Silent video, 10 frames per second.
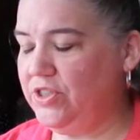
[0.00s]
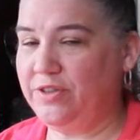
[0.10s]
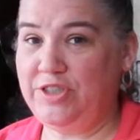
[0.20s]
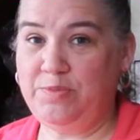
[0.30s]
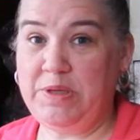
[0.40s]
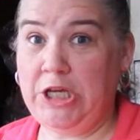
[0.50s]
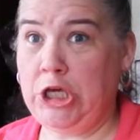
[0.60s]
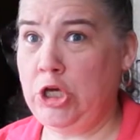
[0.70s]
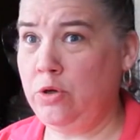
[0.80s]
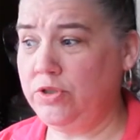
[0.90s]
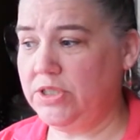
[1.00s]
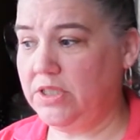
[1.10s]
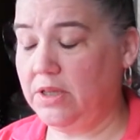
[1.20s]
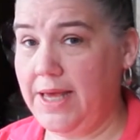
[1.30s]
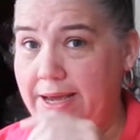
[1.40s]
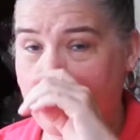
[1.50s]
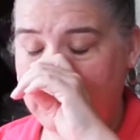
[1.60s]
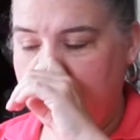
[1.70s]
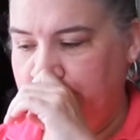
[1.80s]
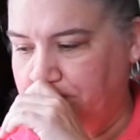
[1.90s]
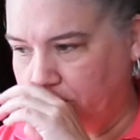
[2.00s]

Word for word: you know, she's been huge into Legos.